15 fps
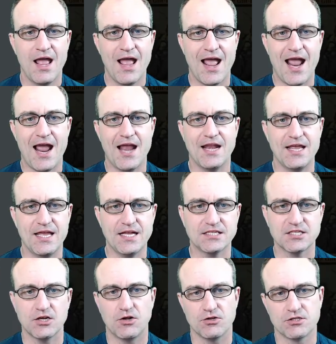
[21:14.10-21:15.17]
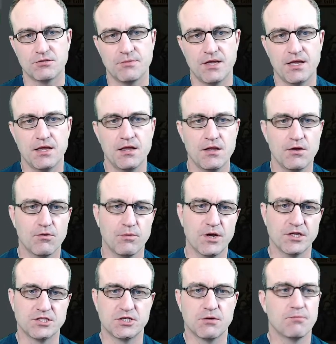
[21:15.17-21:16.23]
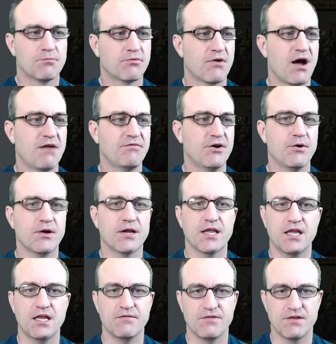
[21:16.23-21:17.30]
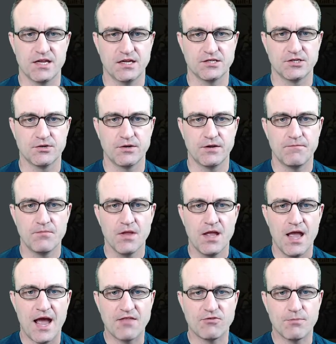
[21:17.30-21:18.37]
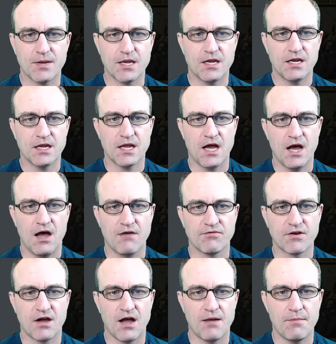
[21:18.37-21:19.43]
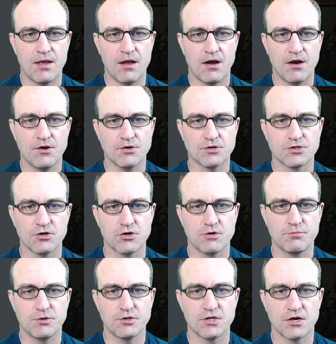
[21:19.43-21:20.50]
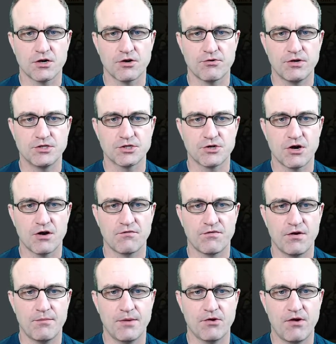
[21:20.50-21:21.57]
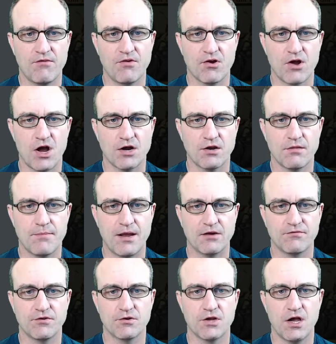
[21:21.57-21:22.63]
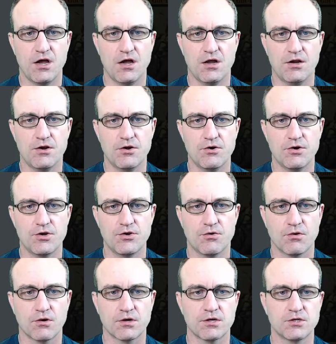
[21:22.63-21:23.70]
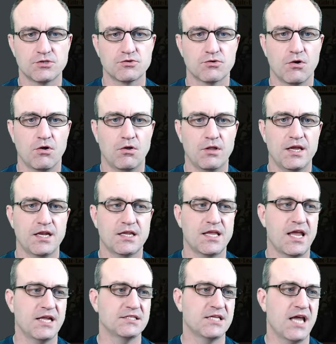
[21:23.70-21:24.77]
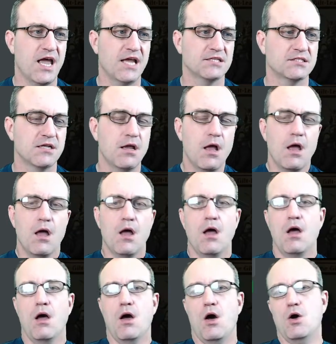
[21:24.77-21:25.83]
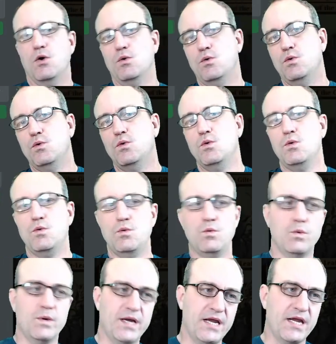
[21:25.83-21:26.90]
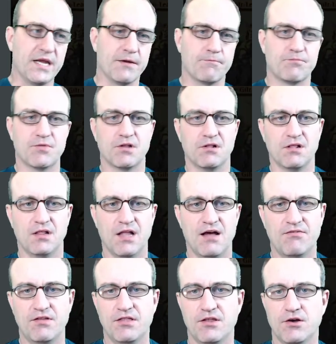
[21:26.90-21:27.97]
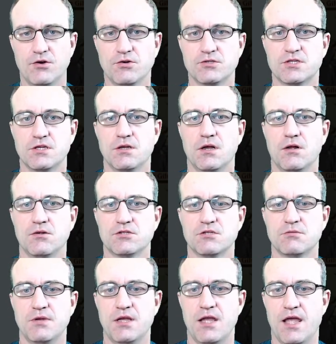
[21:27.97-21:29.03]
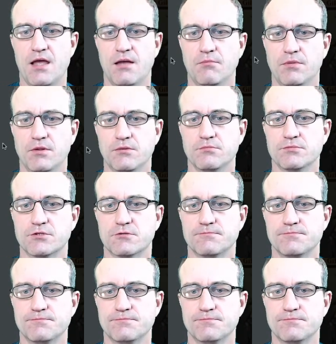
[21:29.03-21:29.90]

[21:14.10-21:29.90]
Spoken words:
And its ultimate, which bravo again if you get to it. At the beginning of combat on your turn, put target creature card from a graveyard onto the battlefield under your control. It gains haste. Ooh-wee. Loving those ultimate emblems.